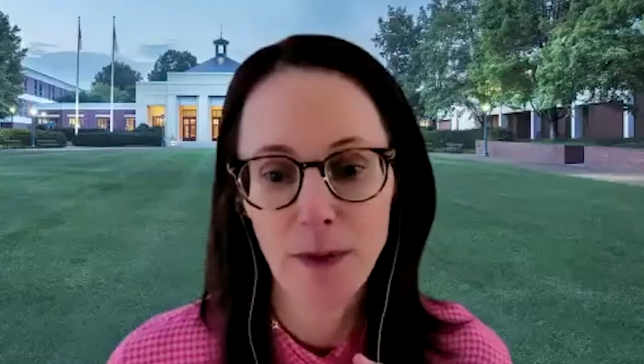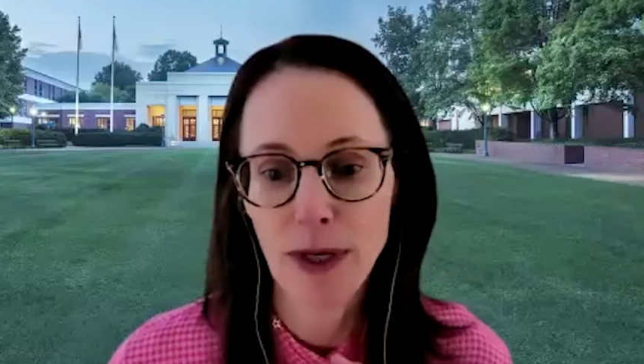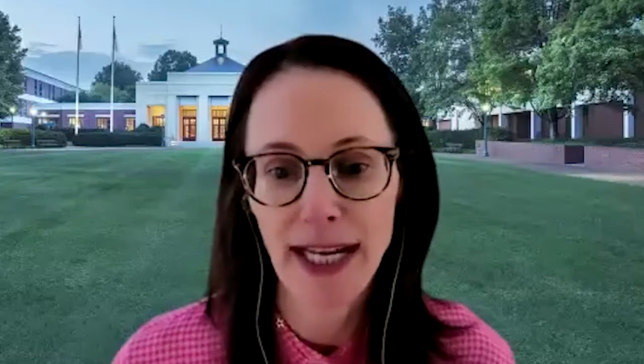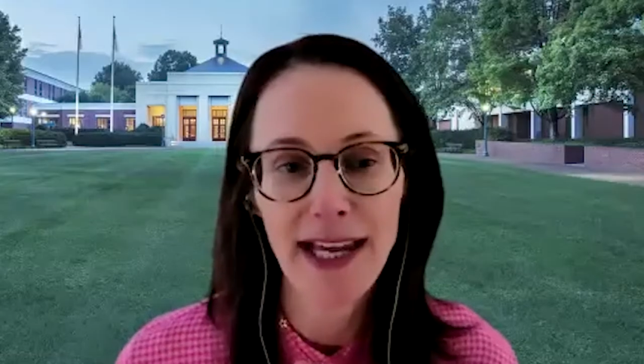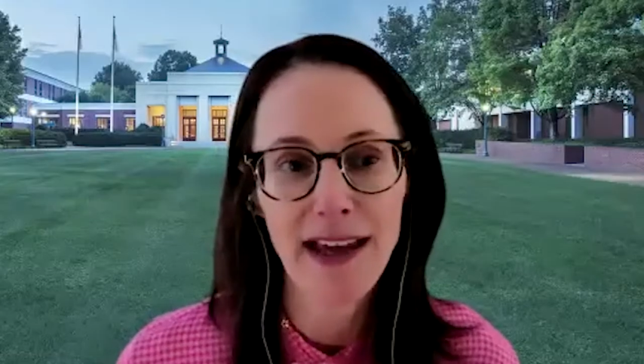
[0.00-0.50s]
what
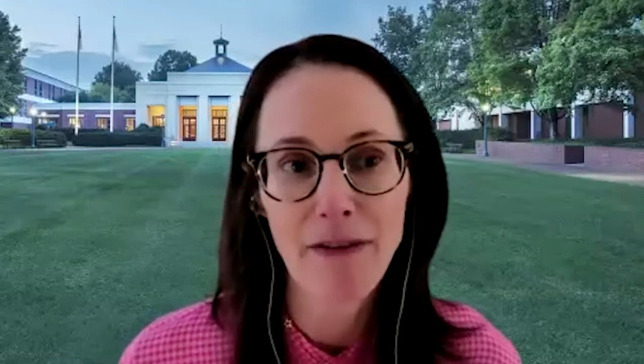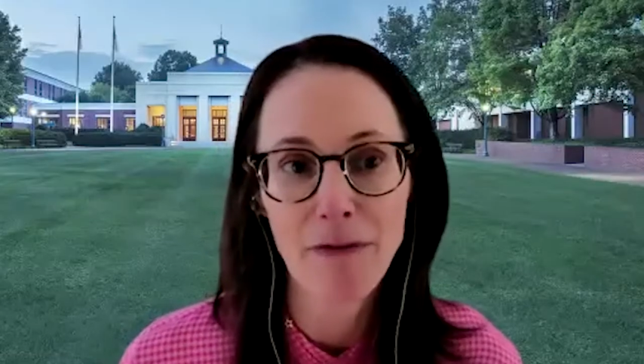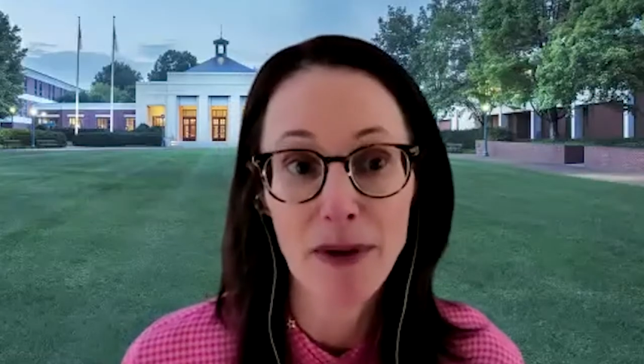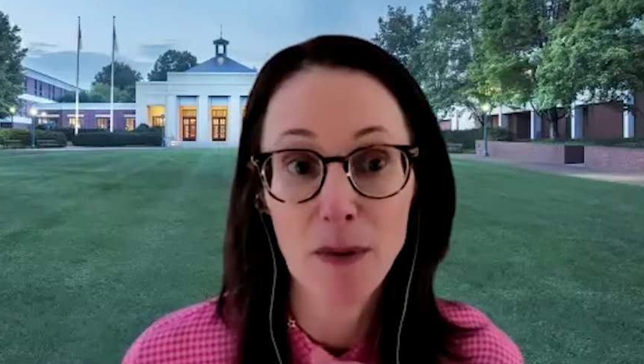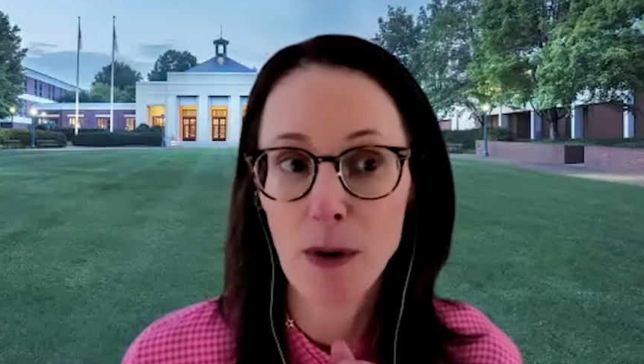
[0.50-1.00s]
I have
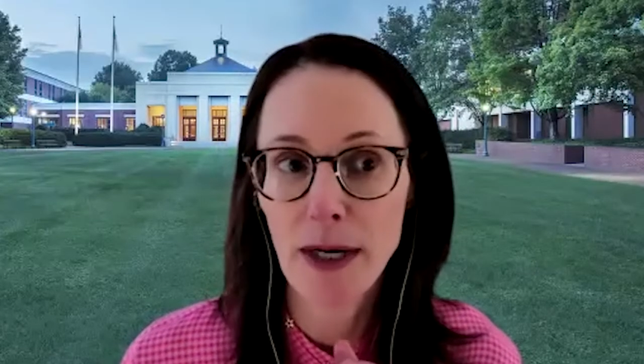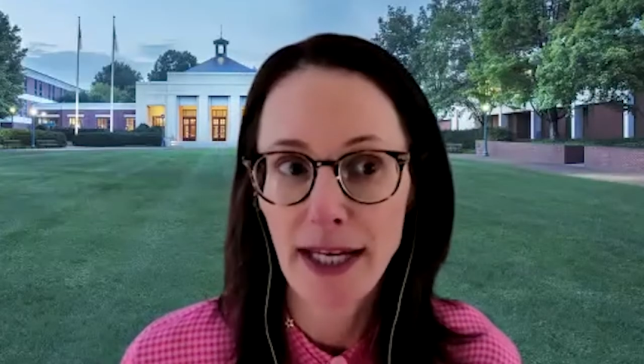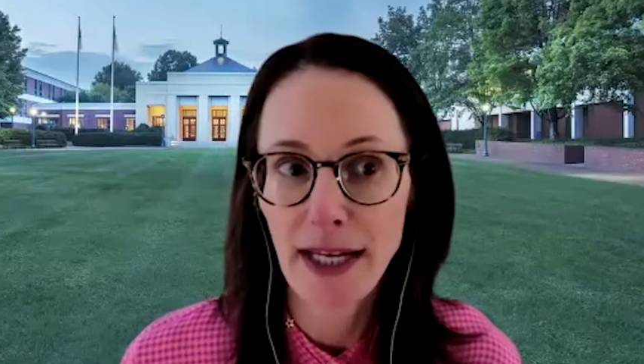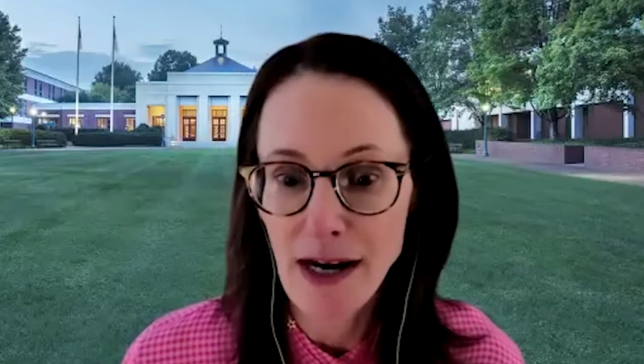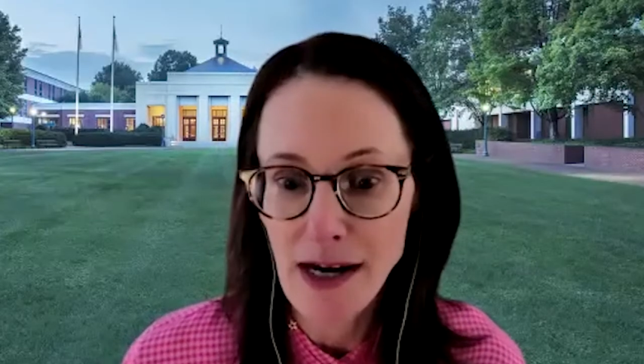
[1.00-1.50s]
been
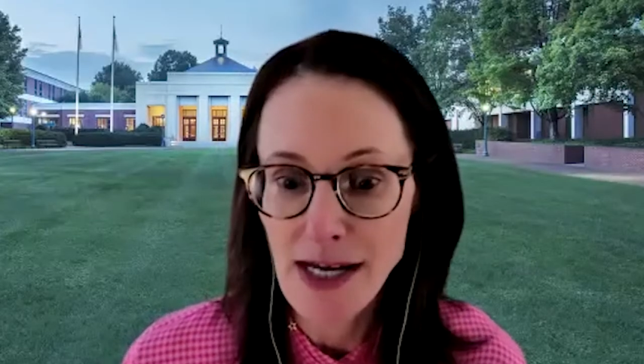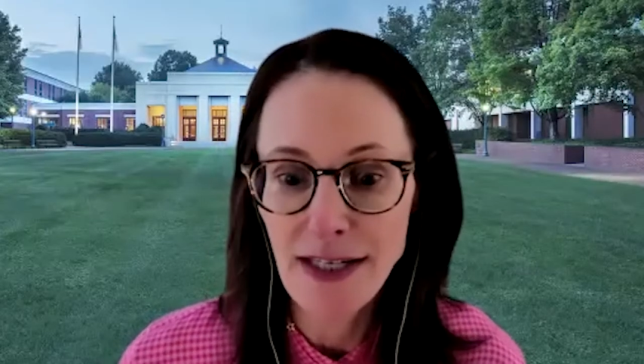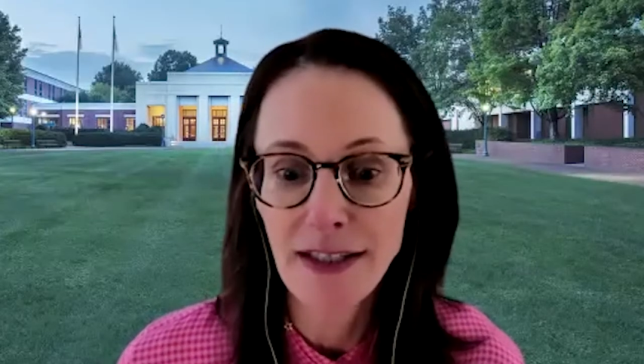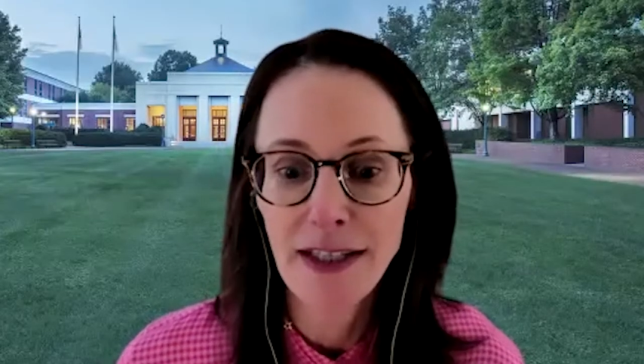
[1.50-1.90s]
working on.